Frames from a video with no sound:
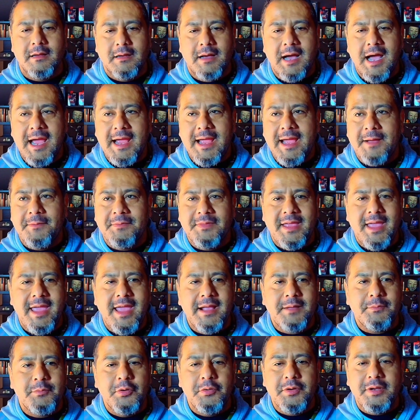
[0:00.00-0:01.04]
am the
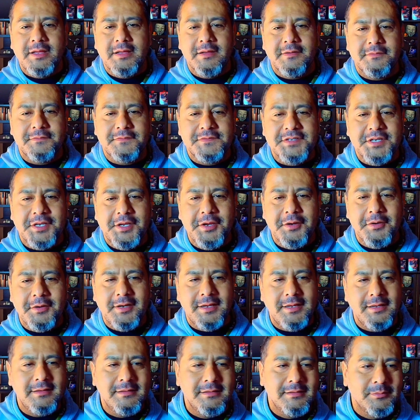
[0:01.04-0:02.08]
Hank Moody of
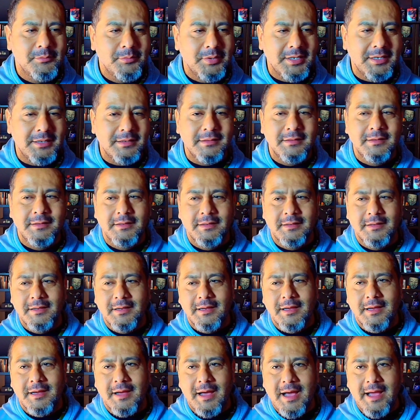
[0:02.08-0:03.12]
security, but
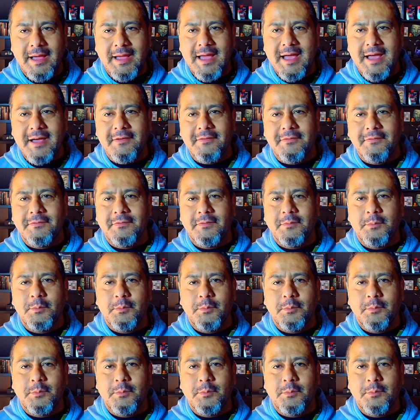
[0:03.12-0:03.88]
I have